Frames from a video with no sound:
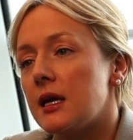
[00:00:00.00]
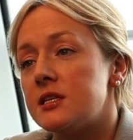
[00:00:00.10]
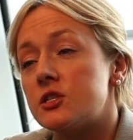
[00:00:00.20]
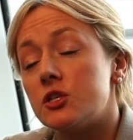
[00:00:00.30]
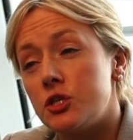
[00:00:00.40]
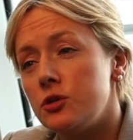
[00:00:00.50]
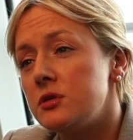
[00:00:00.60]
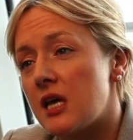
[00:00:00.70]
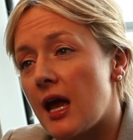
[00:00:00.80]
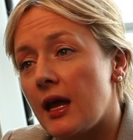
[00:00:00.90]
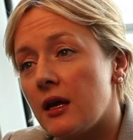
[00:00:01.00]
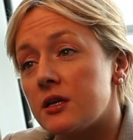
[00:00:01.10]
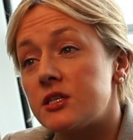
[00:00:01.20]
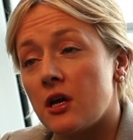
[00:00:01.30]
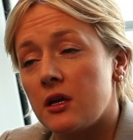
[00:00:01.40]
is the 2-day
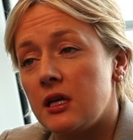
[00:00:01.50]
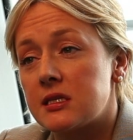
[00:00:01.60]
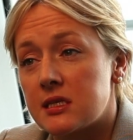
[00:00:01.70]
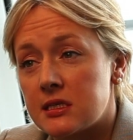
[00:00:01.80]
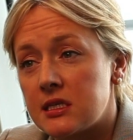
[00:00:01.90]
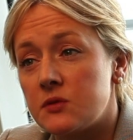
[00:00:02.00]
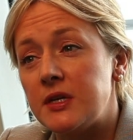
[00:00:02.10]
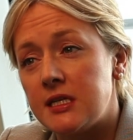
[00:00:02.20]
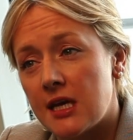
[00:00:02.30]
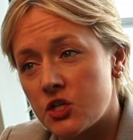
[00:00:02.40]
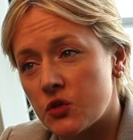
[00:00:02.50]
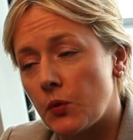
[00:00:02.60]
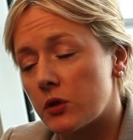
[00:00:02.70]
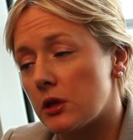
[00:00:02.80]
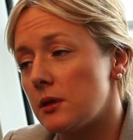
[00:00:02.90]
attorney-assisted mediation
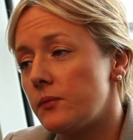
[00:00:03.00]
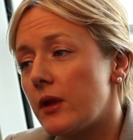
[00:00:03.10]
model.